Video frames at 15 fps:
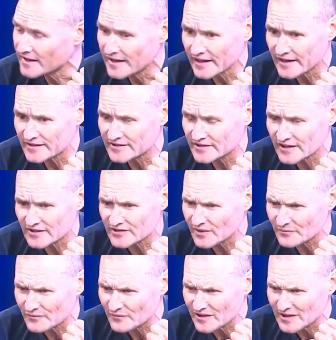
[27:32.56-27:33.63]
And she goes,
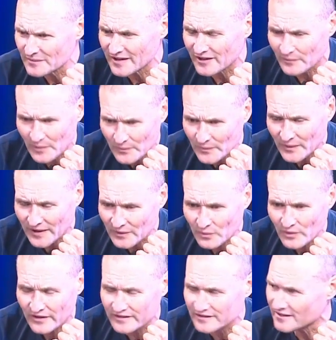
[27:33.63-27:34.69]
what do you mean? I'm on my way to
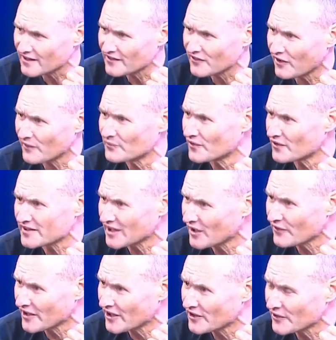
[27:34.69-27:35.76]
work. You know, I'm not
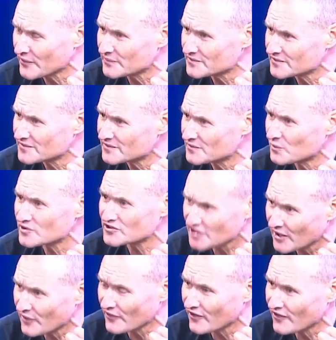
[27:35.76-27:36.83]
going home. What's
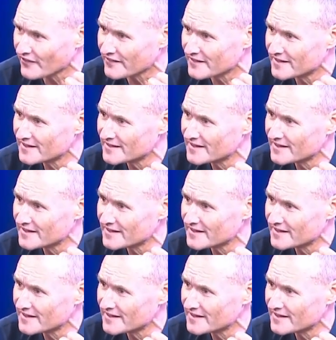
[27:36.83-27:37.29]
going on?